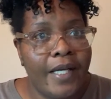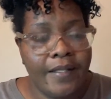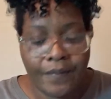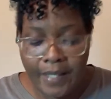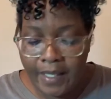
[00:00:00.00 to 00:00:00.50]

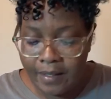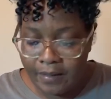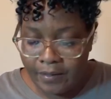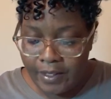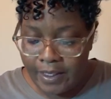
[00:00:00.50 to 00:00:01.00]
days away?
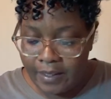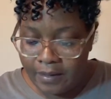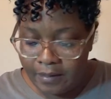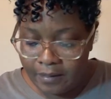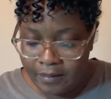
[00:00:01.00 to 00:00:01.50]
30,
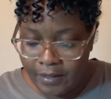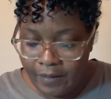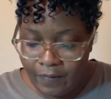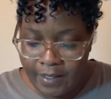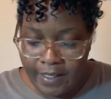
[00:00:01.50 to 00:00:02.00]

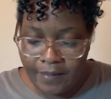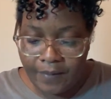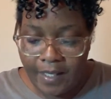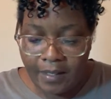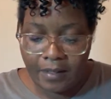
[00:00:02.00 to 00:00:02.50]
31 days away?